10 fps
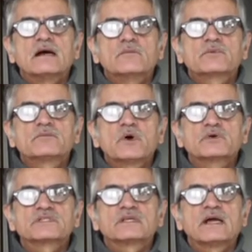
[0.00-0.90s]

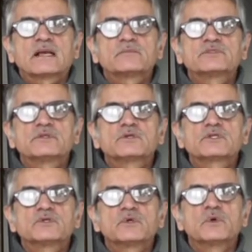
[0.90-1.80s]
Proposal helps you
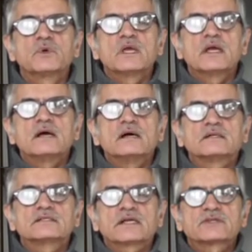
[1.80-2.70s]
to
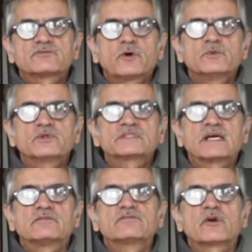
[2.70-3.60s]
transform
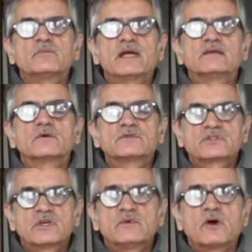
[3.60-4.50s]
yourself from a
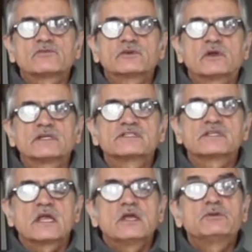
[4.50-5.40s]
consumer of knowledge
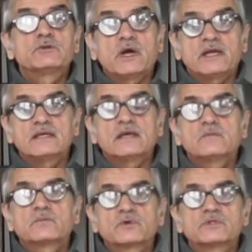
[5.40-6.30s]
to a
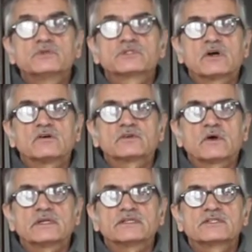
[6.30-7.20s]
producer of
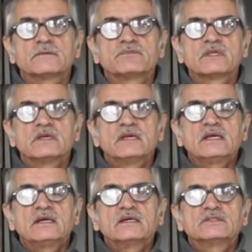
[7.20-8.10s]
knowledge.
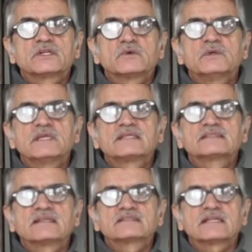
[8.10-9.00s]
So let us
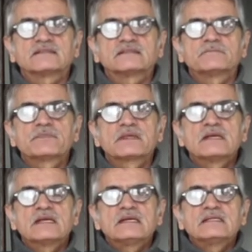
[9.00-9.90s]
get started.
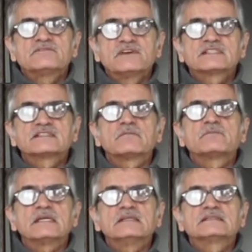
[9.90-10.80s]
The first step
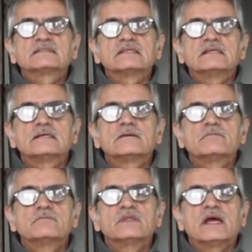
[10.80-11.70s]
is
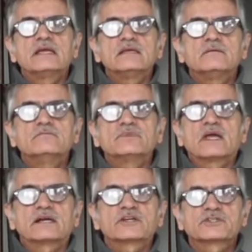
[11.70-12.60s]
a
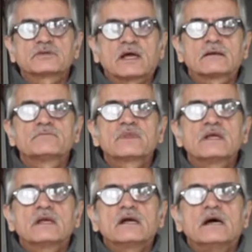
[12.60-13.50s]
rationale
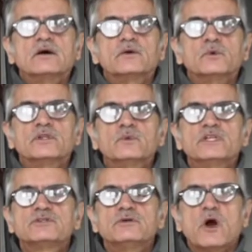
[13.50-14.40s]
with
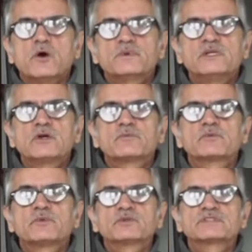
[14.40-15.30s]
which you open your
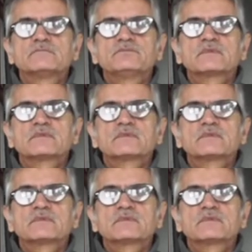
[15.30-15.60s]
proposal.